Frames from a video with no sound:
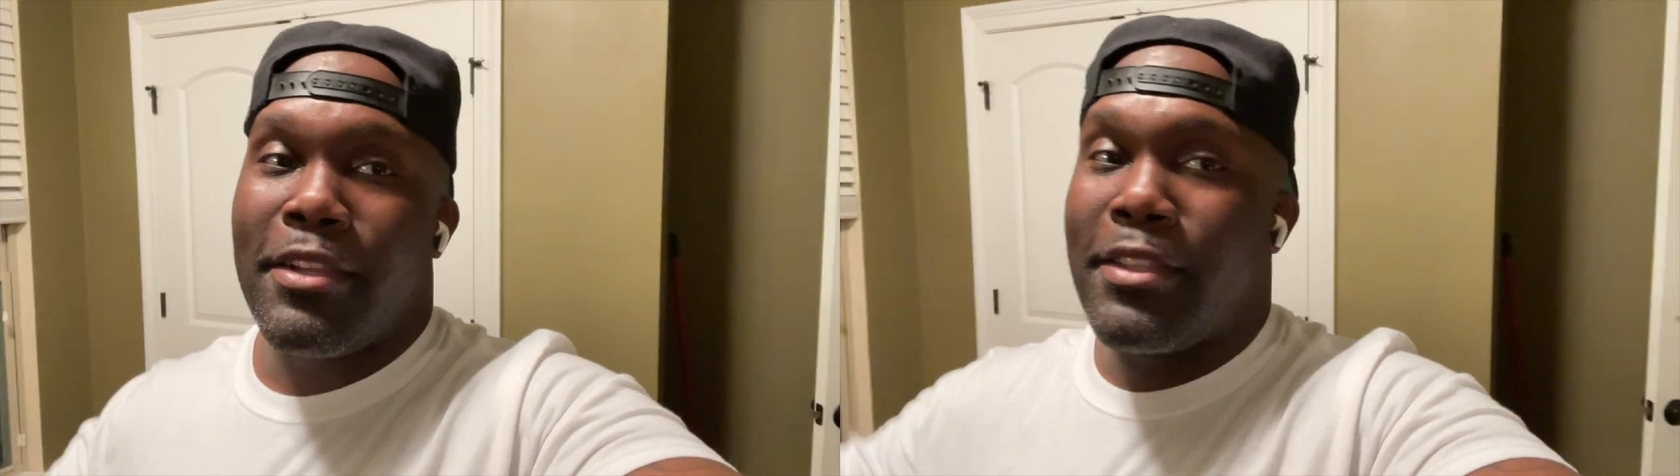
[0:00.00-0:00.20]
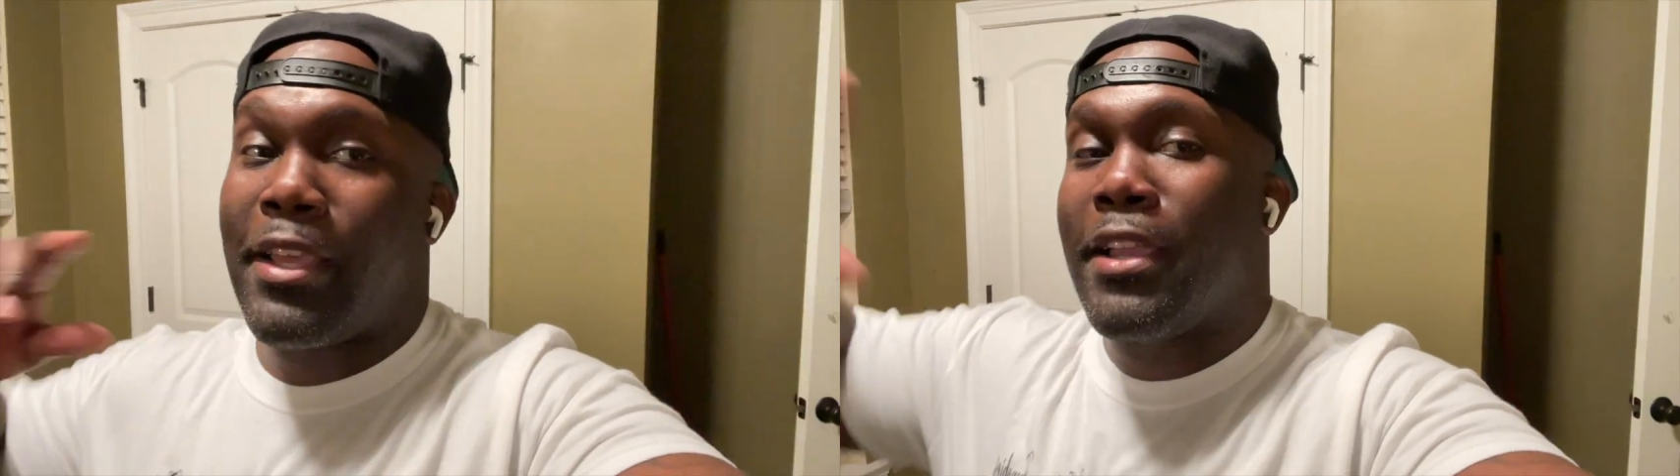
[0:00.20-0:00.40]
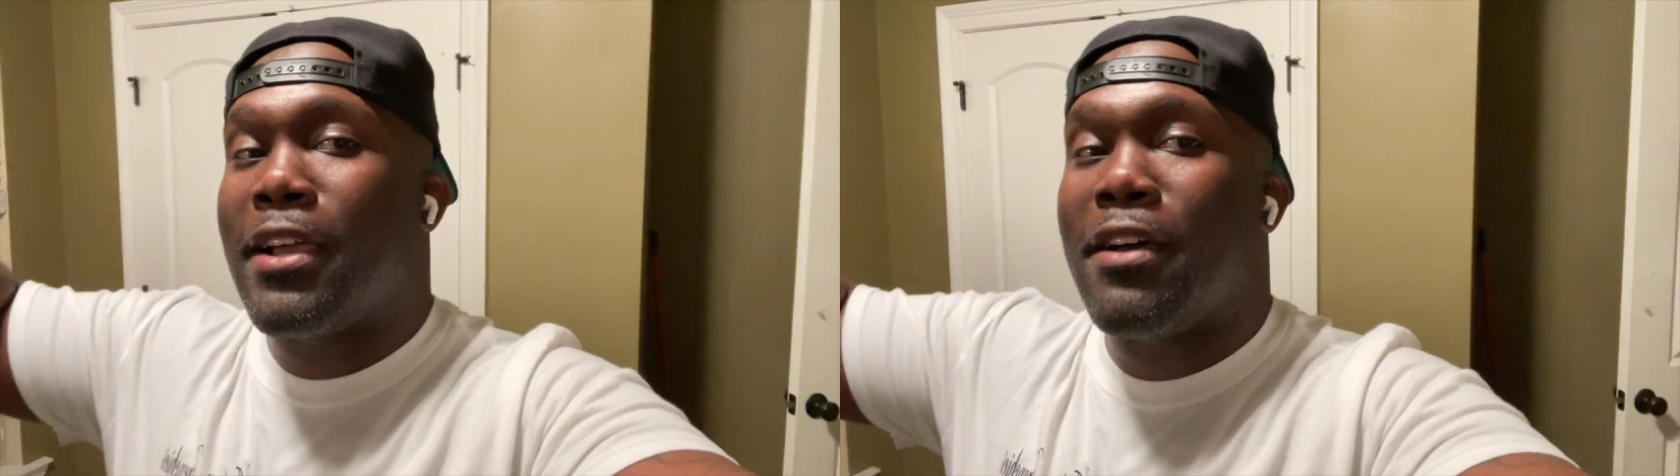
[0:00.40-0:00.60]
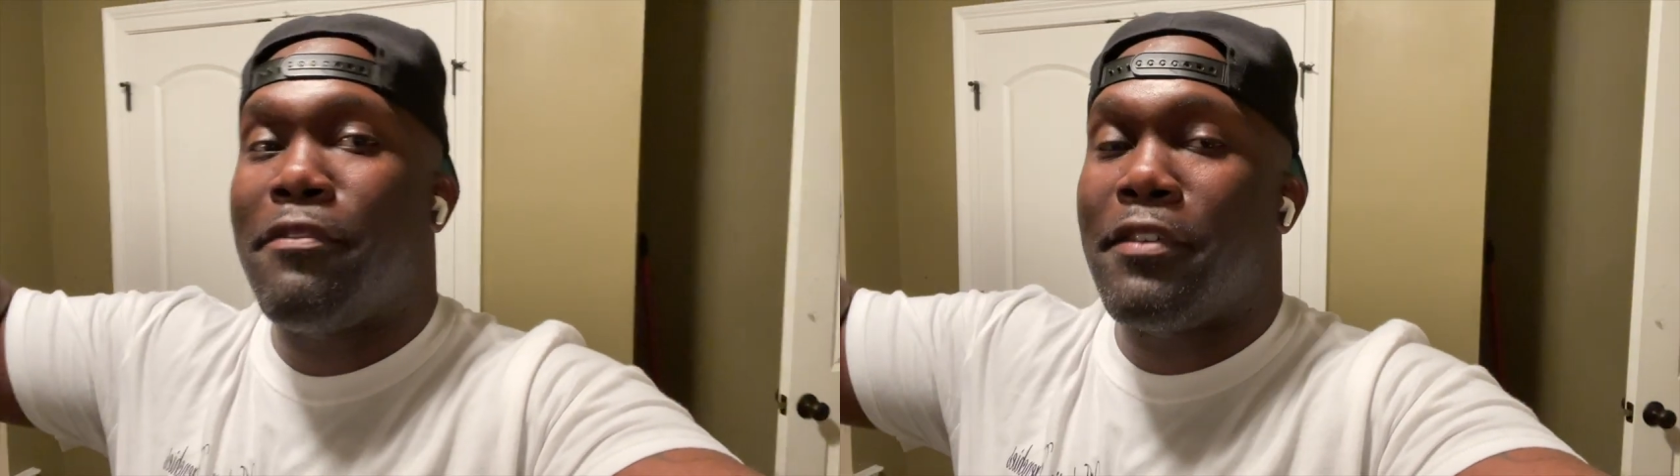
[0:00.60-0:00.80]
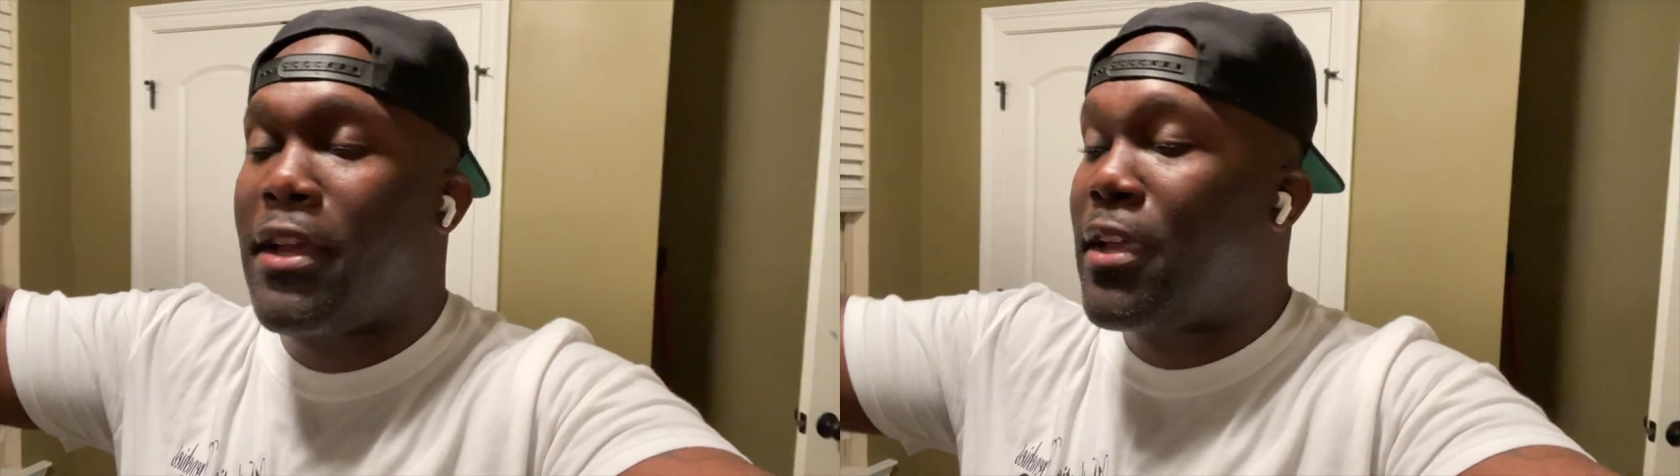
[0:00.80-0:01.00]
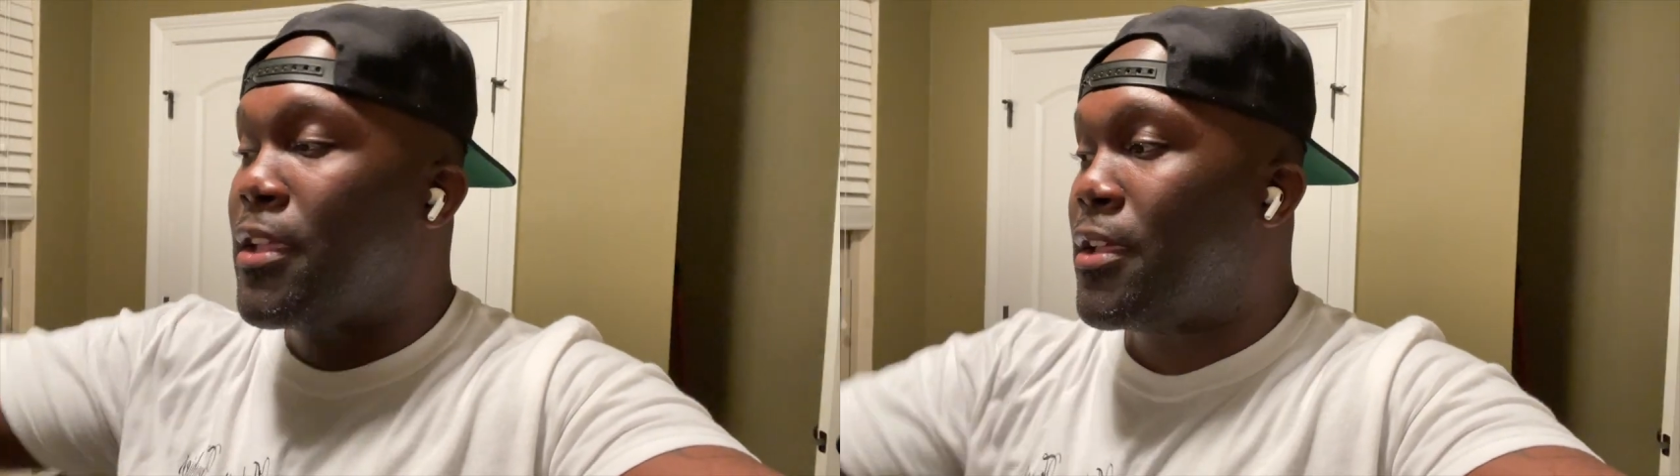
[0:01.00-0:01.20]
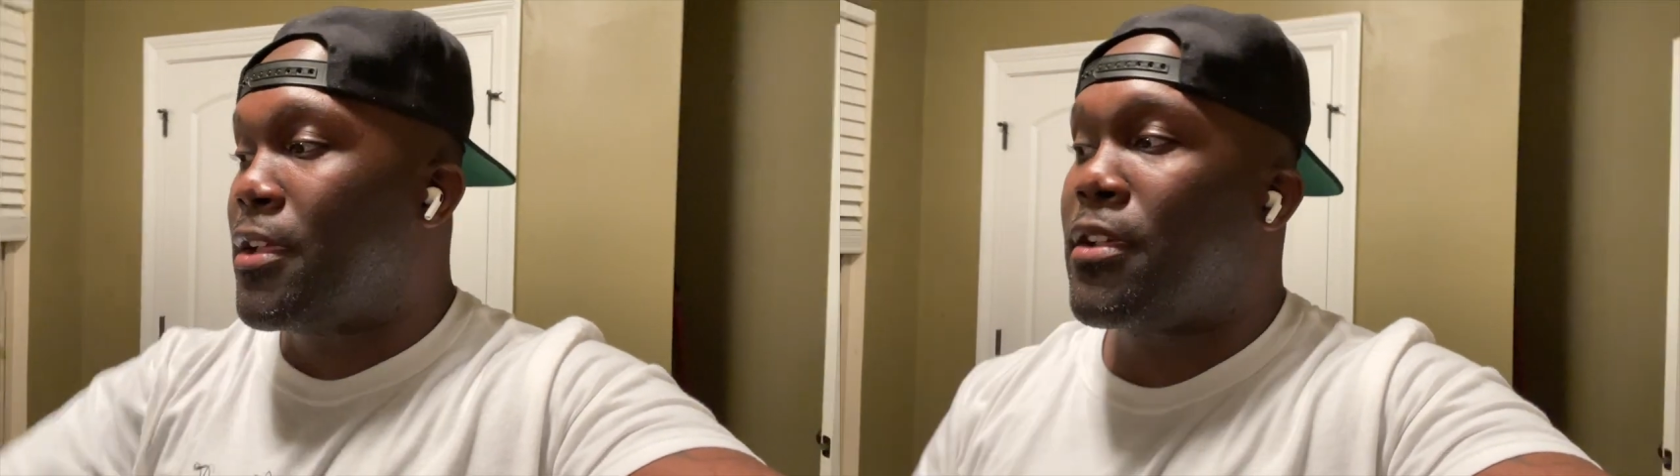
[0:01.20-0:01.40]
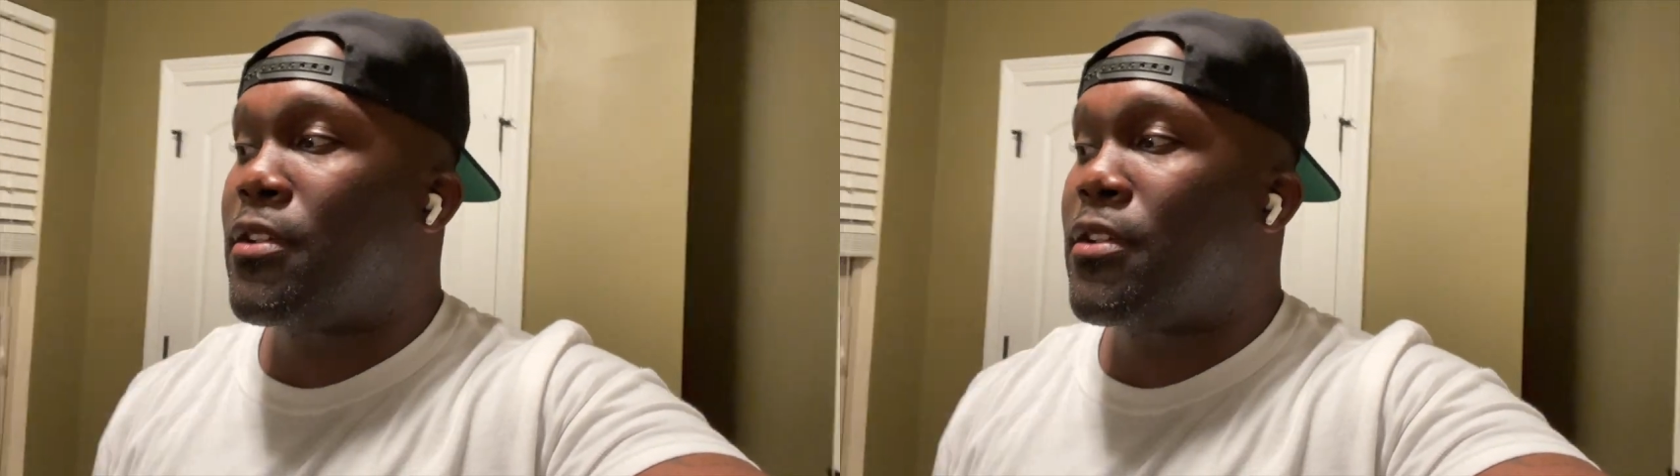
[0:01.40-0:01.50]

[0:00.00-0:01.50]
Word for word: Thank God for that.